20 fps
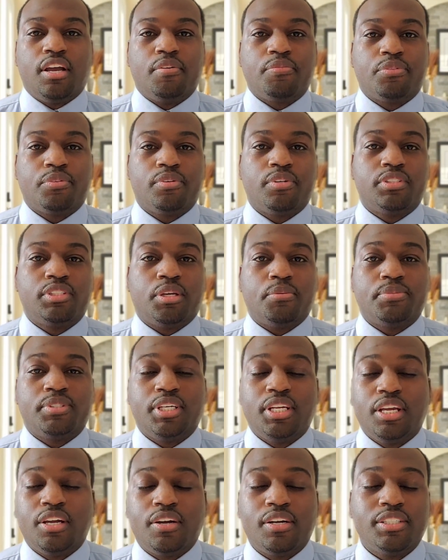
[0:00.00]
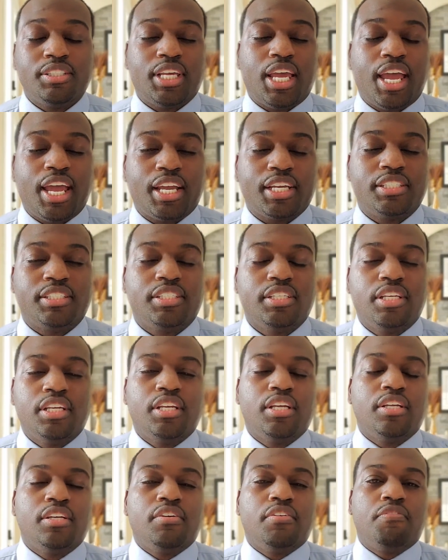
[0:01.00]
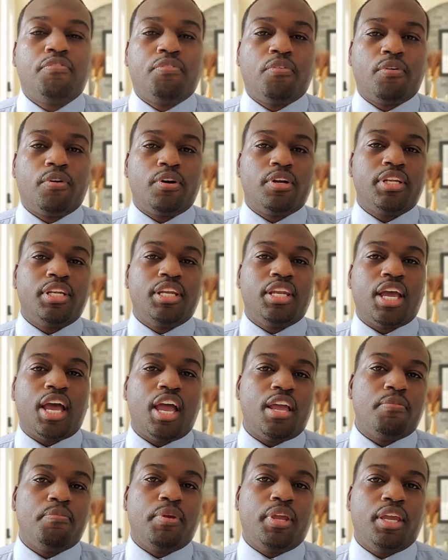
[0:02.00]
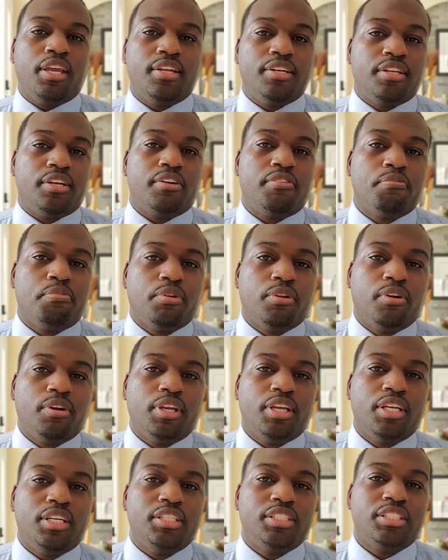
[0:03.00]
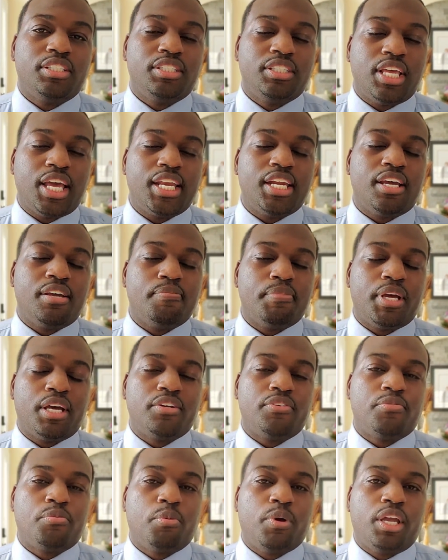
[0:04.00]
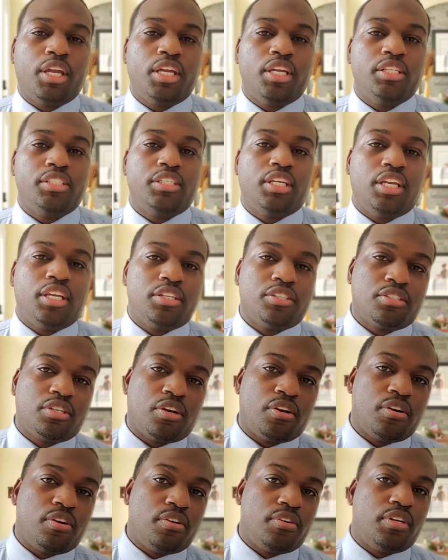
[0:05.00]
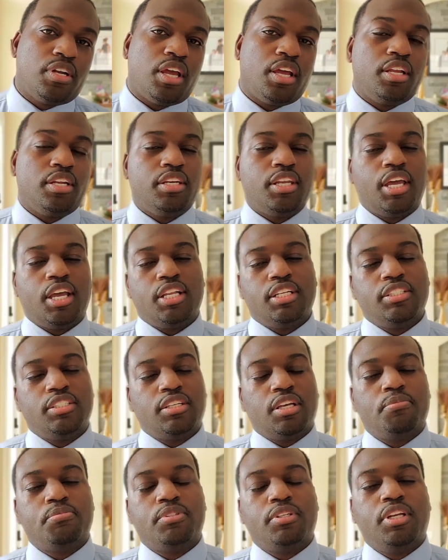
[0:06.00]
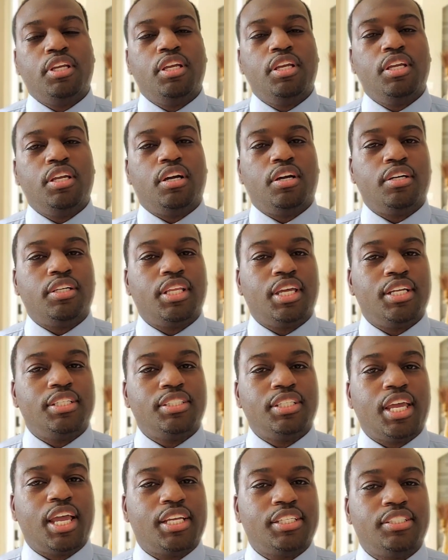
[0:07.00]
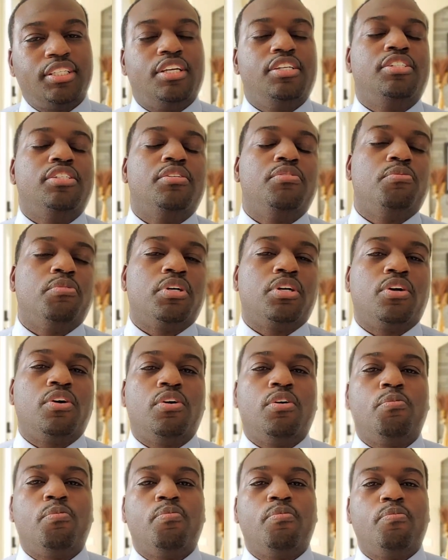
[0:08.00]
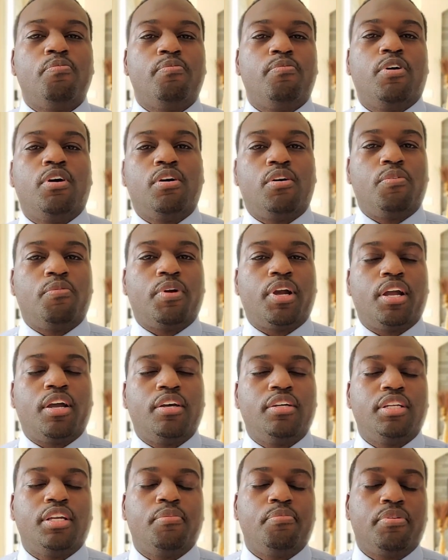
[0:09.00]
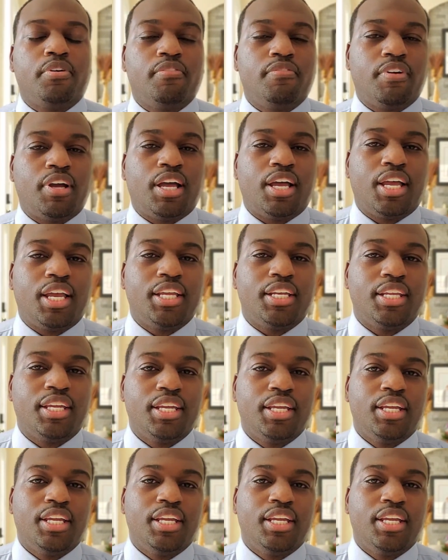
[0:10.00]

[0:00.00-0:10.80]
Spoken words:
through a subsidy or a tax for not paying their employees that amount of wage. In turn, that subsidy or that taxation would go around and provide